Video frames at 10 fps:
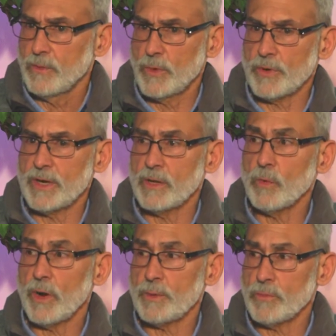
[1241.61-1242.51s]
We were going to get
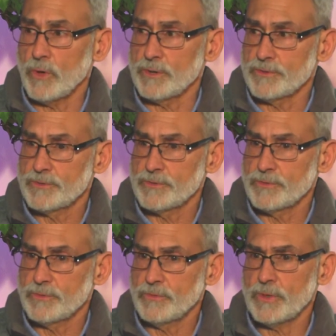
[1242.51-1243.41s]
whiteboards.
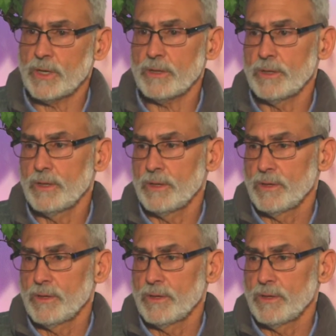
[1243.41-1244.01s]
Well,